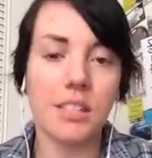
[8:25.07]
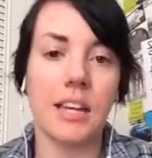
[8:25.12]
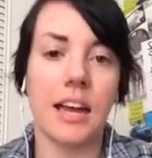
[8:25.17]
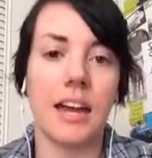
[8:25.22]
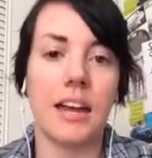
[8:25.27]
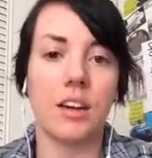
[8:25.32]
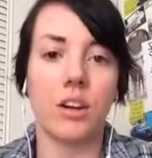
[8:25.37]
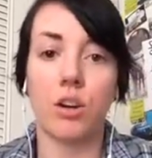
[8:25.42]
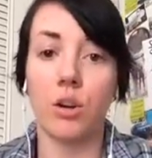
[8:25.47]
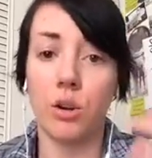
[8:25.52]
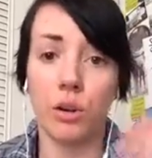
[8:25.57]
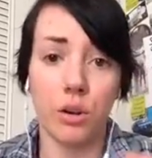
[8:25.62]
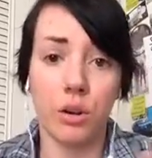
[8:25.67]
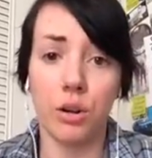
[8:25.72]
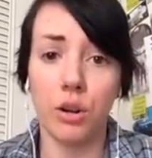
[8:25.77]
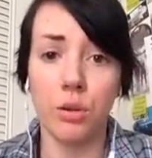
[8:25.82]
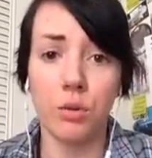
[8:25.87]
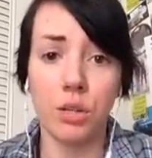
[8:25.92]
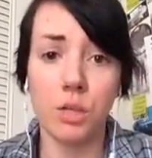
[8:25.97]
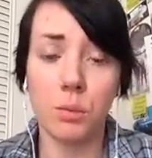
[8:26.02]
and her
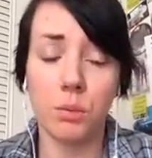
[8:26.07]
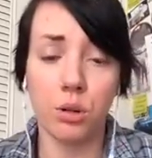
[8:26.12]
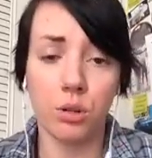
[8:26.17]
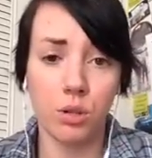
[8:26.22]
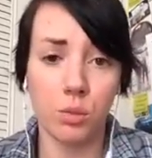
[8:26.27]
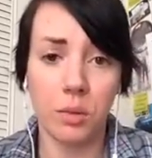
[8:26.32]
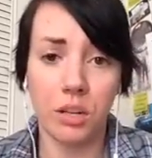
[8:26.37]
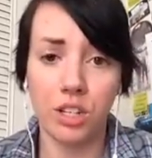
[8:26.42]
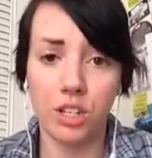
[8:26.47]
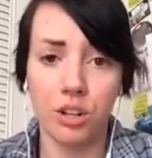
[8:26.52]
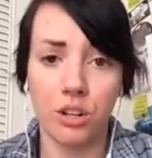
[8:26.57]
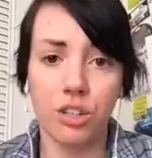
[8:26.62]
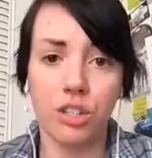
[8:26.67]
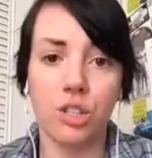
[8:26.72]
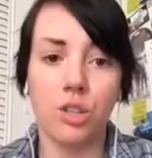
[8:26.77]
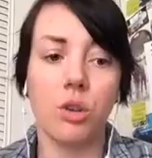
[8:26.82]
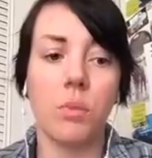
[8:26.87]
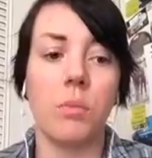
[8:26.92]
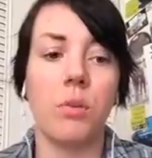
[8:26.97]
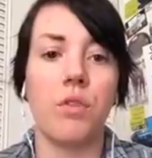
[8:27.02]
newest book was being turned
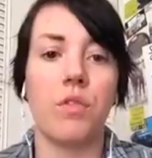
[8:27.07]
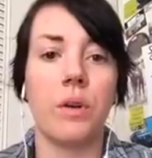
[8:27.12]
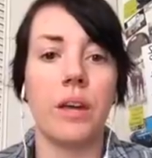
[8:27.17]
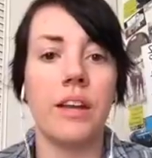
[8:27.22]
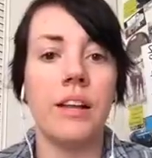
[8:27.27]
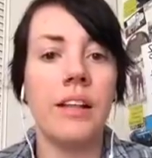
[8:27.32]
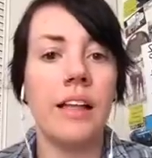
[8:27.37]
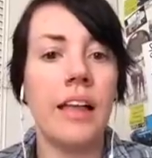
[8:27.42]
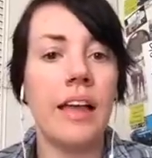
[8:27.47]
into a movie.